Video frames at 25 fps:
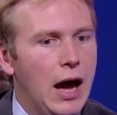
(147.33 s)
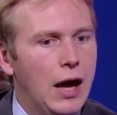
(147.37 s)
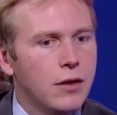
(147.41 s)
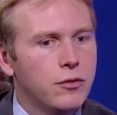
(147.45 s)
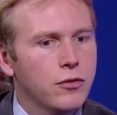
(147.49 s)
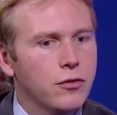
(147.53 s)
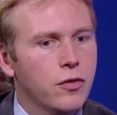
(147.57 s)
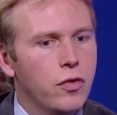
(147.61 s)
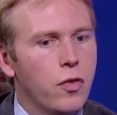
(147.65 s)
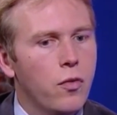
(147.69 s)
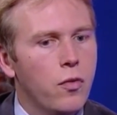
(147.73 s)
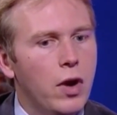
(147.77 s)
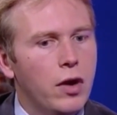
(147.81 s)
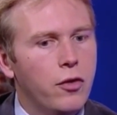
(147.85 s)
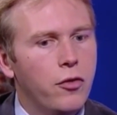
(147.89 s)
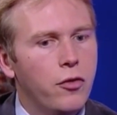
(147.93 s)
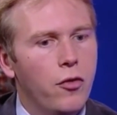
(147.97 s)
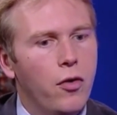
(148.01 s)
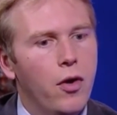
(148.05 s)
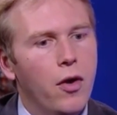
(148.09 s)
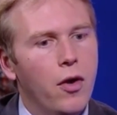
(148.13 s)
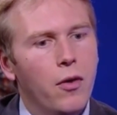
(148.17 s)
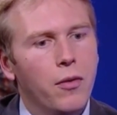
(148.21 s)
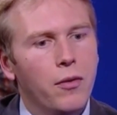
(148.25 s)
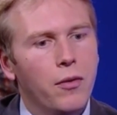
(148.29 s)
And so the
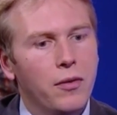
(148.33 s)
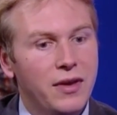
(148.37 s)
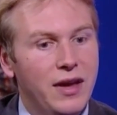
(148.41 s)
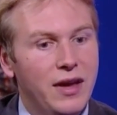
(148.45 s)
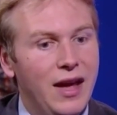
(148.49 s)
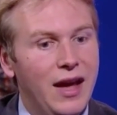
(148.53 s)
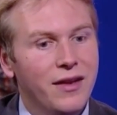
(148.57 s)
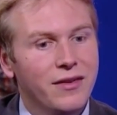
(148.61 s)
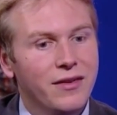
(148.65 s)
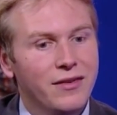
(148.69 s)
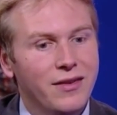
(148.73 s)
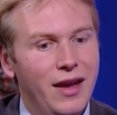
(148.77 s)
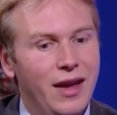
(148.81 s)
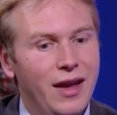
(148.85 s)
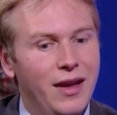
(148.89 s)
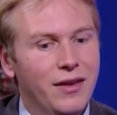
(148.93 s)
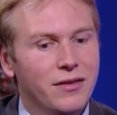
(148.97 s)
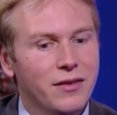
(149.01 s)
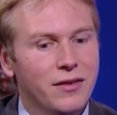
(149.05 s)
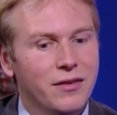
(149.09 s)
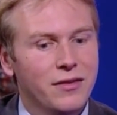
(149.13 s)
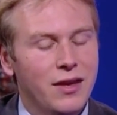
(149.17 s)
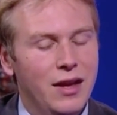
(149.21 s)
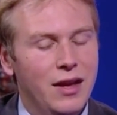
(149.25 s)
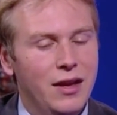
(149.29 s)
word royal, yes, it
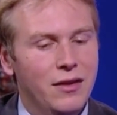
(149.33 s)
is.